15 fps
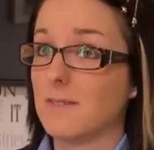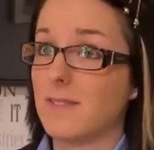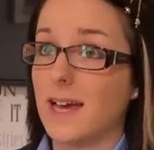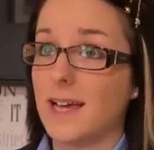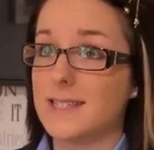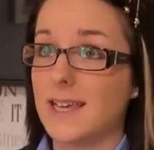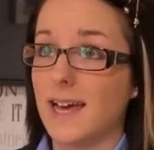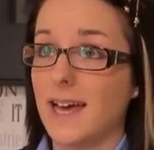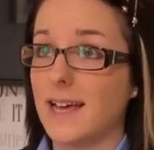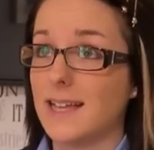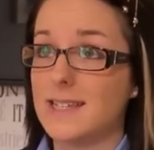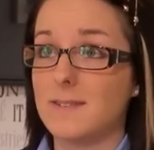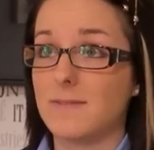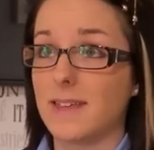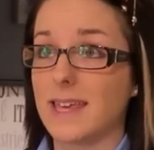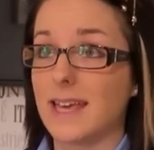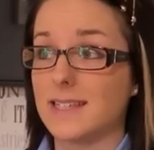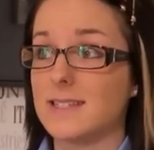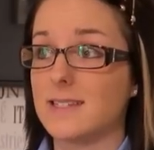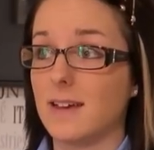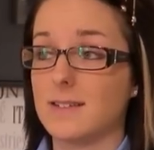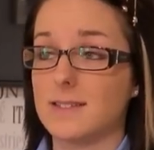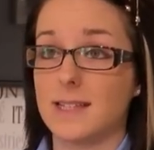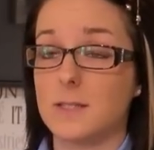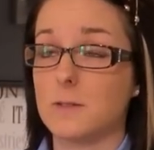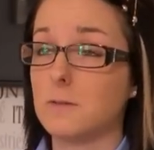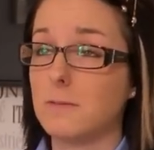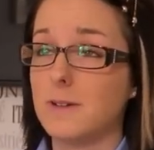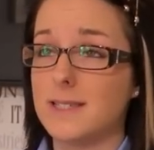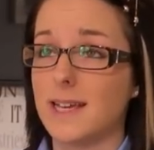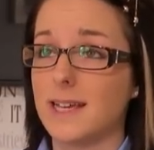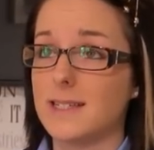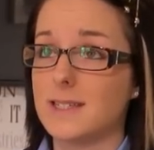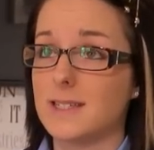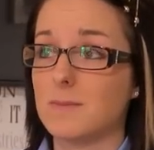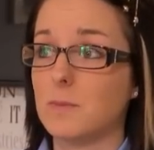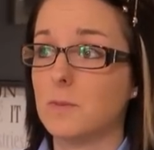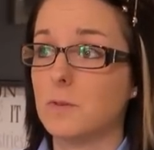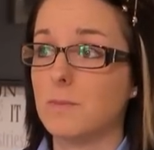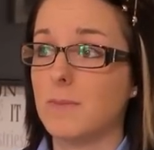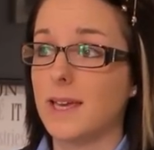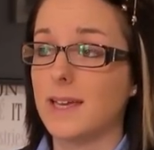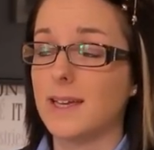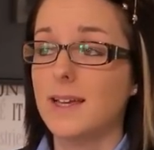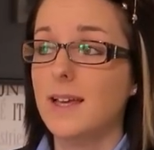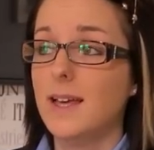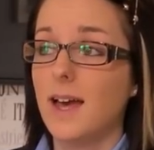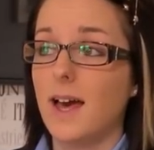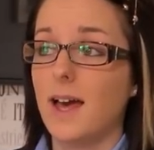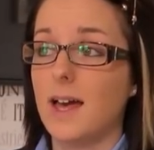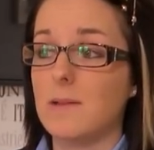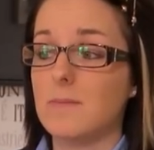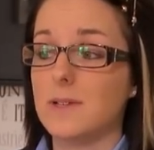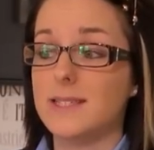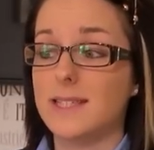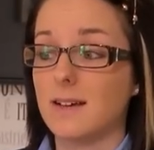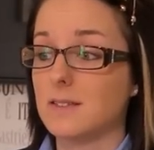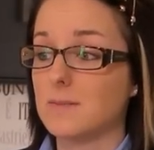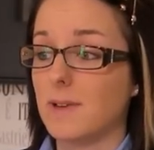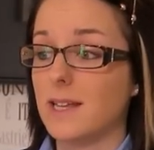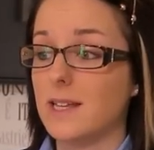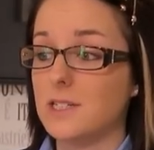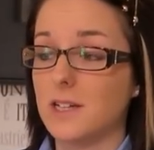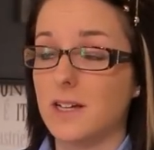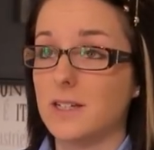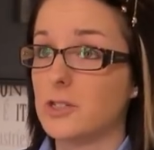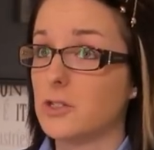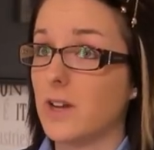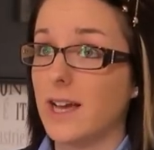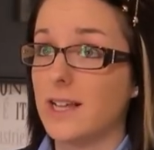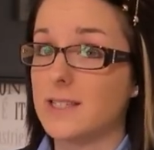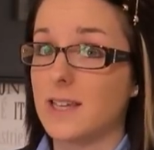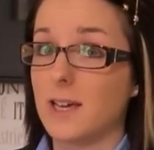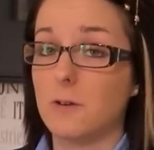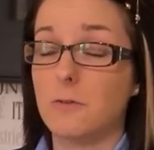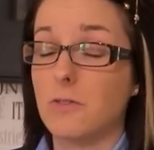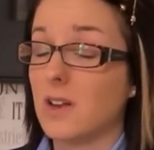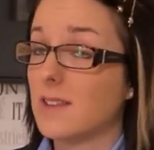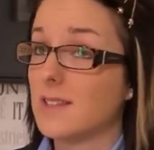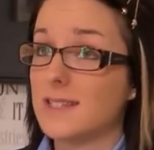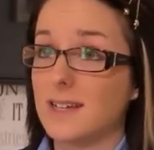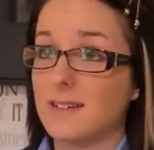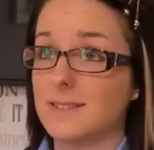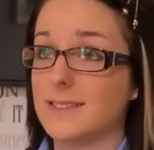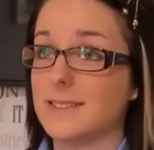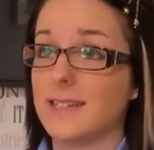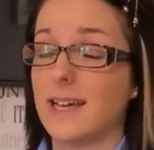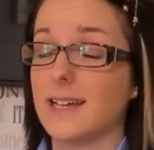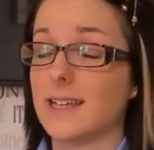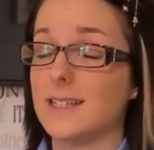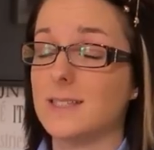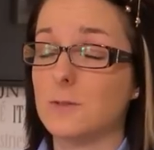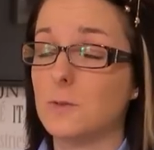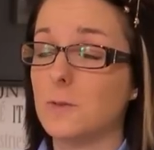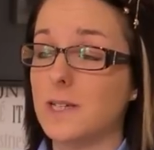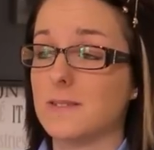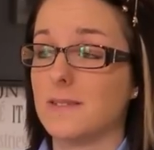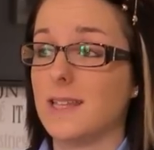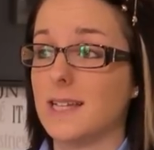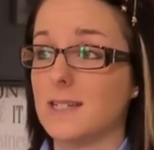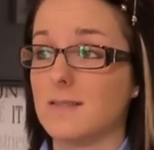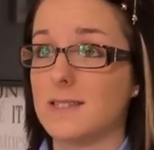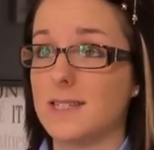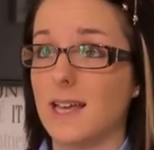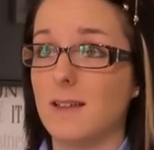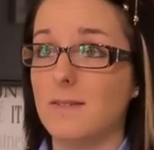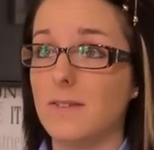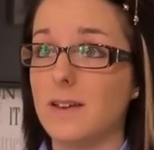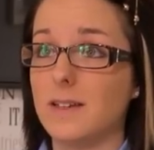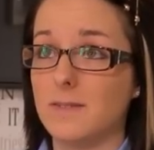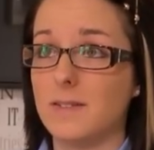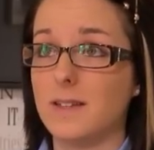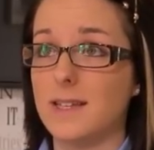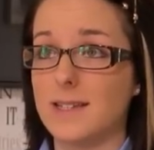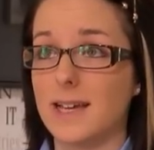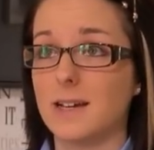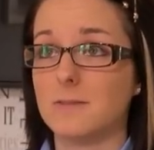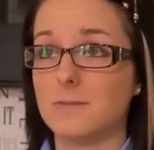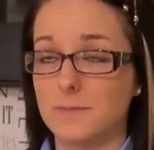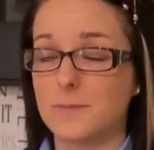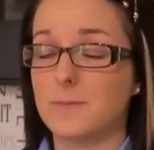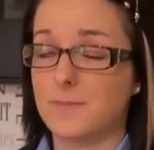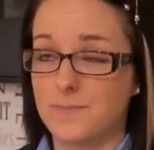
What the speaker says: have that to hand if I get stuck, so that's always there to support me. A sales manager, director or another sales exec is always on the end of the telephone if you need help.